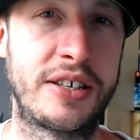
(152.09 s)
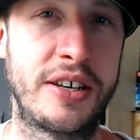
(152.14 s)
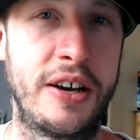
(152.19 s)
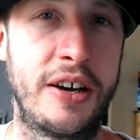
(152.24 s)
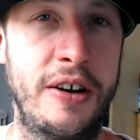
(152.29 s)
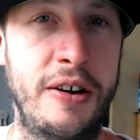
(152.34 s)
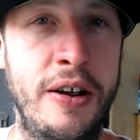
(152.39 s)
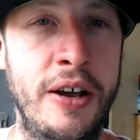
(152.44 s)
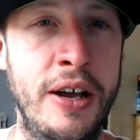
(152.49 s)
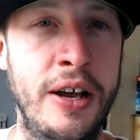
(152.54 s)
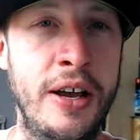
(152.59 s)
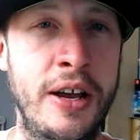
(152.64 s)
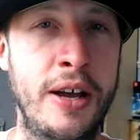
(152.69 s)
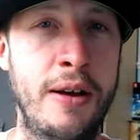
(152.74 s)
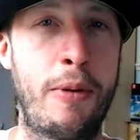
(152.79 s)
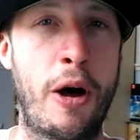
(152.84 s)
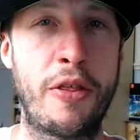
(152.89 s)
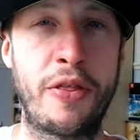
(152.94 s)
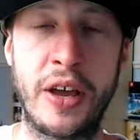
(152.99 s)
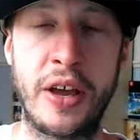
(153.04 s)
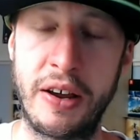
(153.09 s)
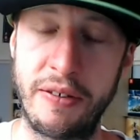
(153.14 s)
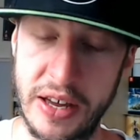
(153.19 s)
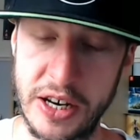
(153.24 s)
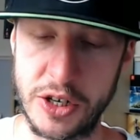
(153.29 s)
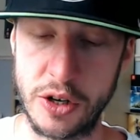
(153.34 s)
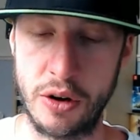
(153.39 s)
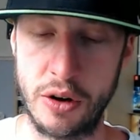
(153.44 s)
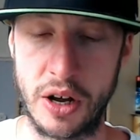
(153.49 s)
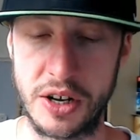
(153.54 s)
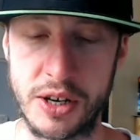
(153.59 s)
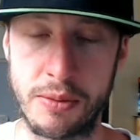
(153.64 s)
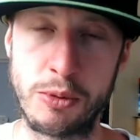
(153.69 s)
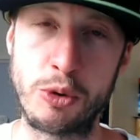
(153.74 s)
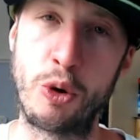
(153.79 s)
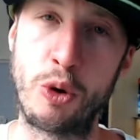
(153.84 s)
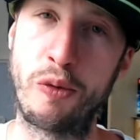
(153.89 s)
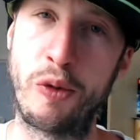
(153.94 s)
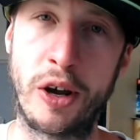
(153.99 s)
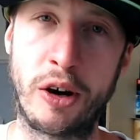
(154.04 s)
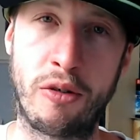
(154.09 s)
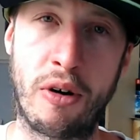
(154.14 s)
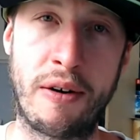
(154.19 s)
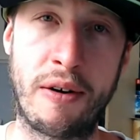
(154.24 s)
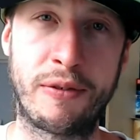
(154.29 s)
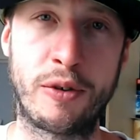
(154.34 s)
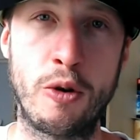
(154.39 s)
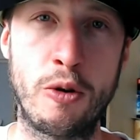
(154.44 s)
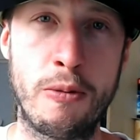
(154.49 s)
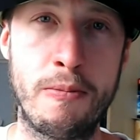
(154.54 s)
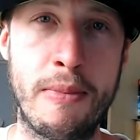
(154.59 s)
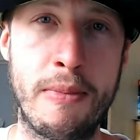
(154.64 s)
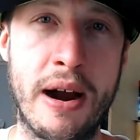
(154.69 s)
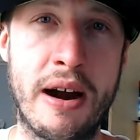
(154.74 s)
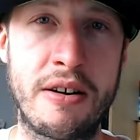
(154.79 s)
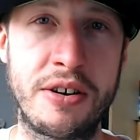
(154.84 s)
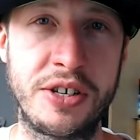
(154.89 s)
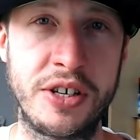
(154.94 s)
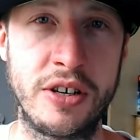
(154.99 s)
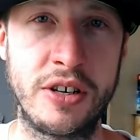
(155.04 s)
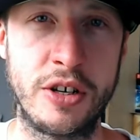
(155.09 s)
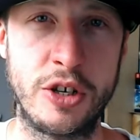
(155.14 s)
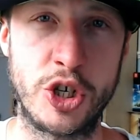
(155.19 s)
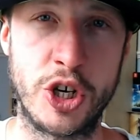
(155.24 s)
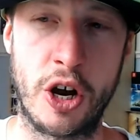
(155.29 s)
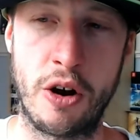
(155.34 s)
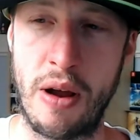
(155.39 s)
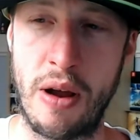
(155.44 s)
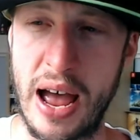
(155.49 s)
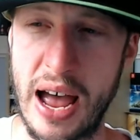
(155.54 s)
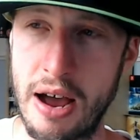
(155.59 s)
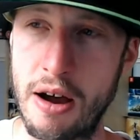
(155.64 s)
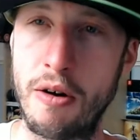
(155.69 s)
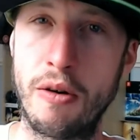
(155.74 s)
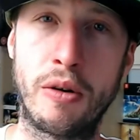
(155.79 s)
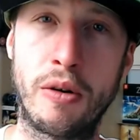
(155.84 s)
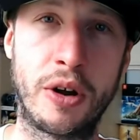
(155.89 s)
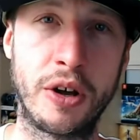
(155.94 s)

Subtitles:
So, but I think if they do like some sort of like graphical comparison and show how